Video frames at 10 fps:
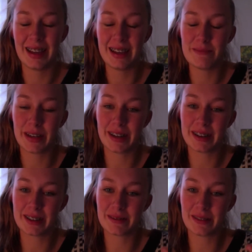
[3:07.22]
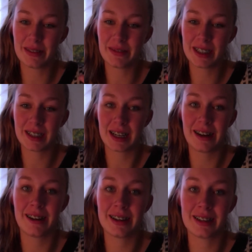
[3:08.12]
Because when
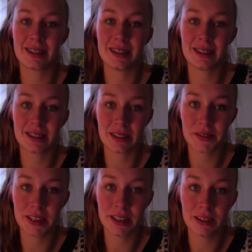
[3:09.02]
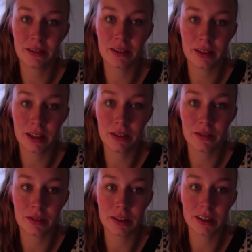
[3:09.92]
Claire is in
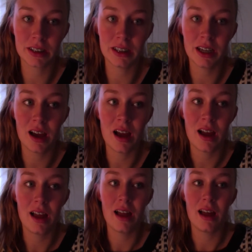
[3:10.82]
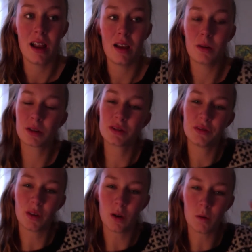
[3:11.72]
1734, she looks
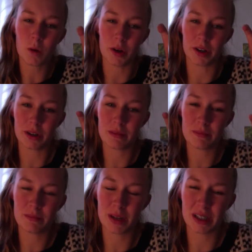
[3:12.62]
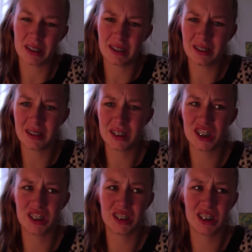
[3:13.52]
forward, but
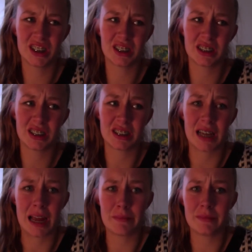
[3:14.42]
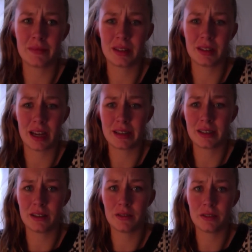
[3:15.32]
the time
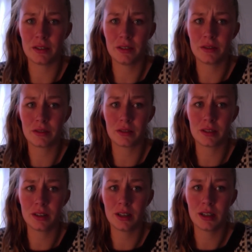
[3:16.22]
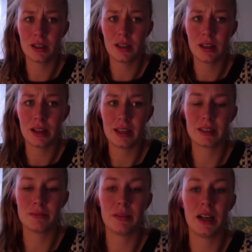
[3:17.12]
1934
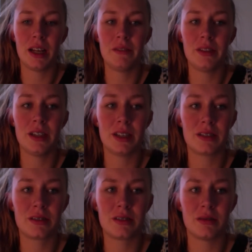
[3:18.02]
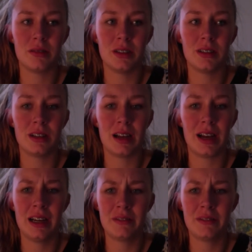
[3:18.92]
hasn't been lived yet, so I